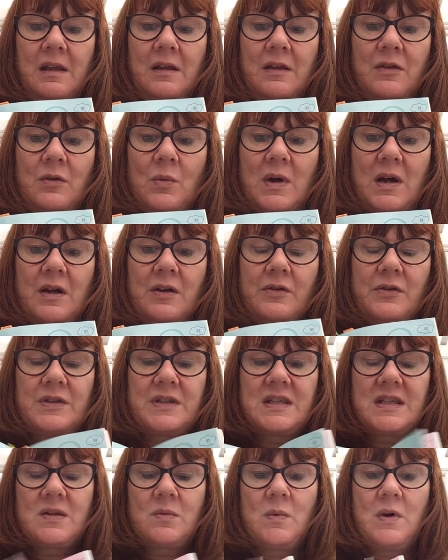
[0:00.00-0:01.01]
The Wild
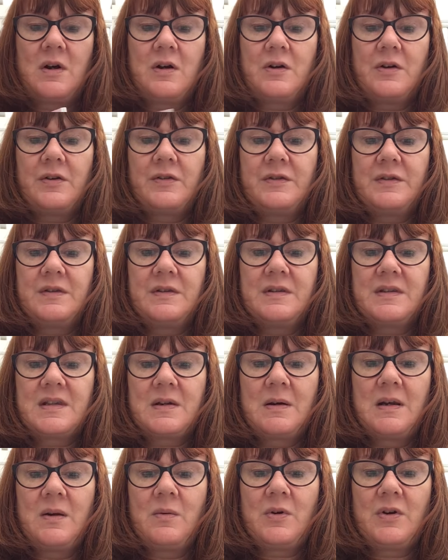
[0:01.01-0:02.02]
Swan. So
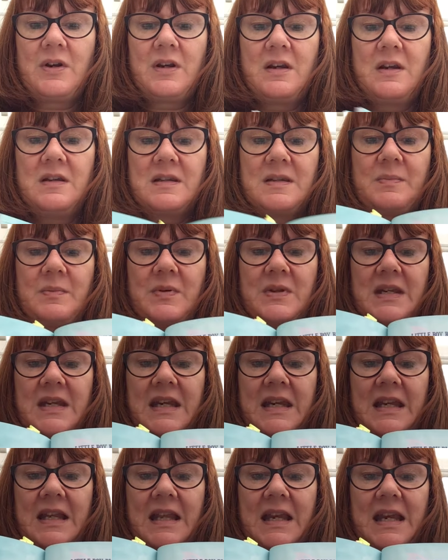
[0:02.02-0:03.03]
anyone who's
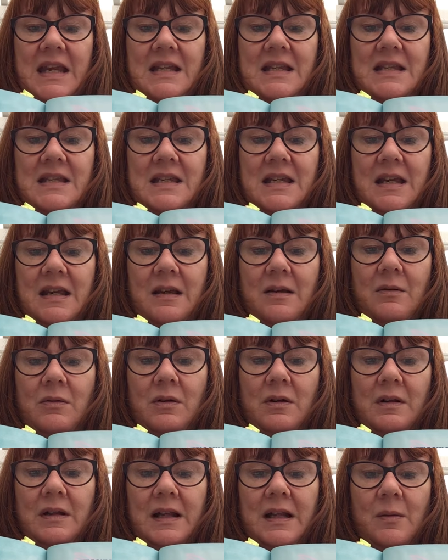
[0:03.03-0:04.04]
particularly into
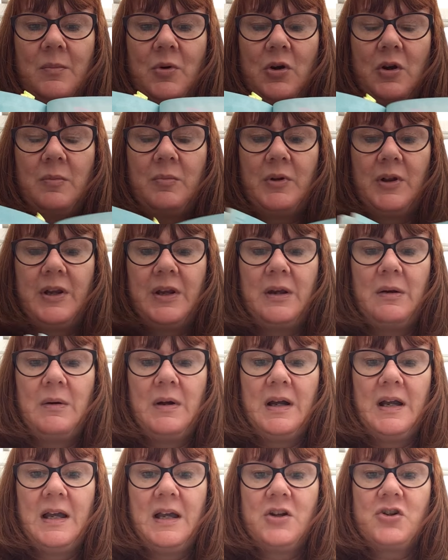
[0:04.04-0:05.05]
Little Boy Blue,
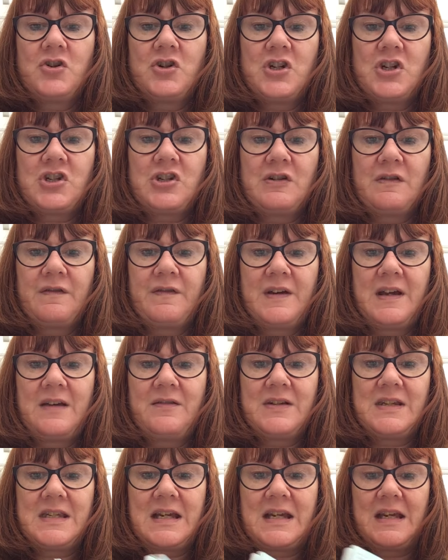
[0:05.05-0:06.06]
traditional
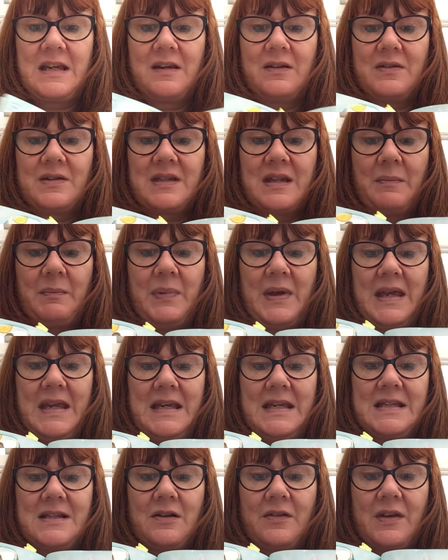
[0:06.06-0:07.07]
fairy tales, they're
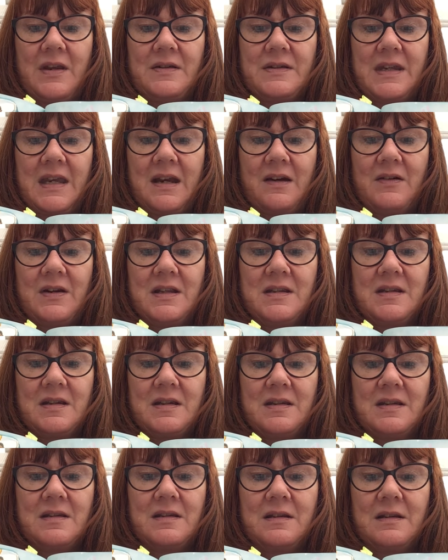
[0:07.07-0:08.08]
based on those
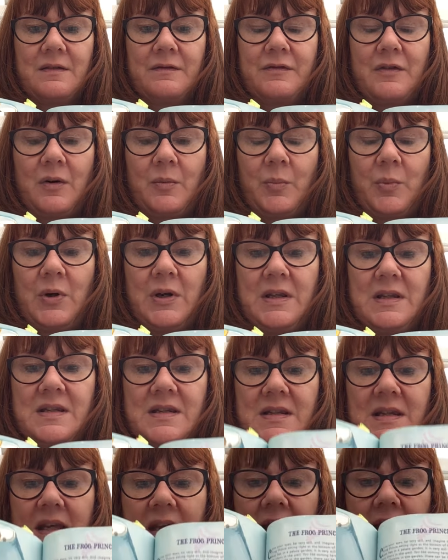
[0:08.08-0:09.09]
characters. The Frog
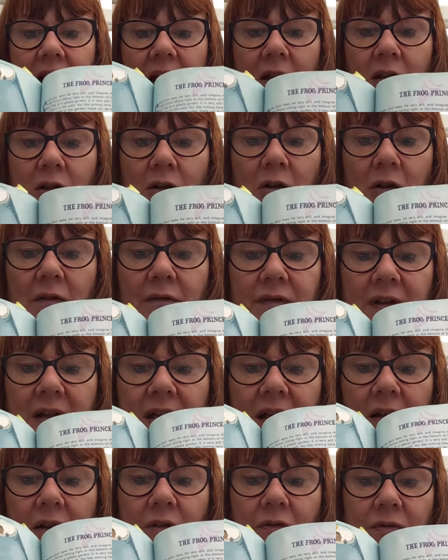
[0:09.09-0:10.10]
Prince,
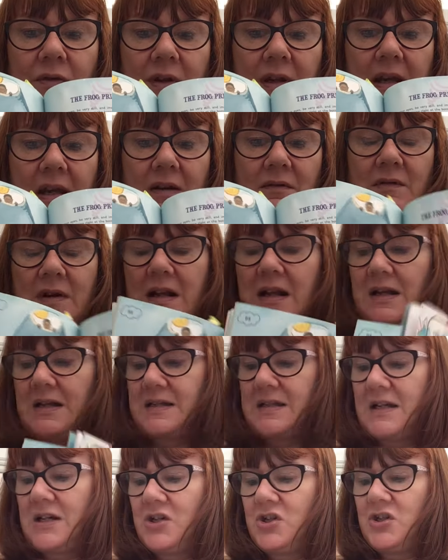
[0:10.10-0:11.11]
lovely, lovely
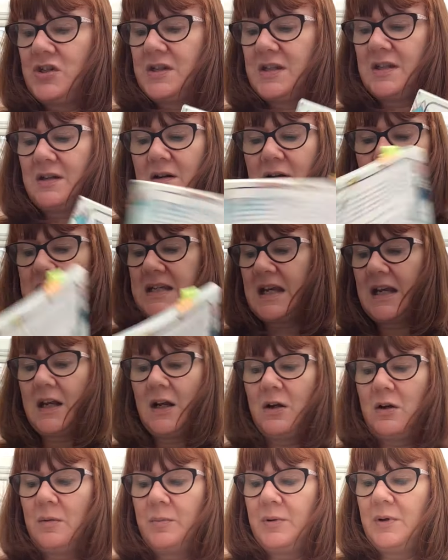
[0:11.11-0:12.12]
relaxations, and they only take a
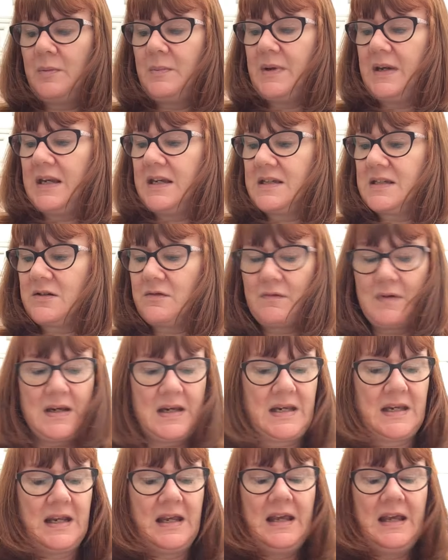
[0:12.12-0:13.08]
couple of minutes to read.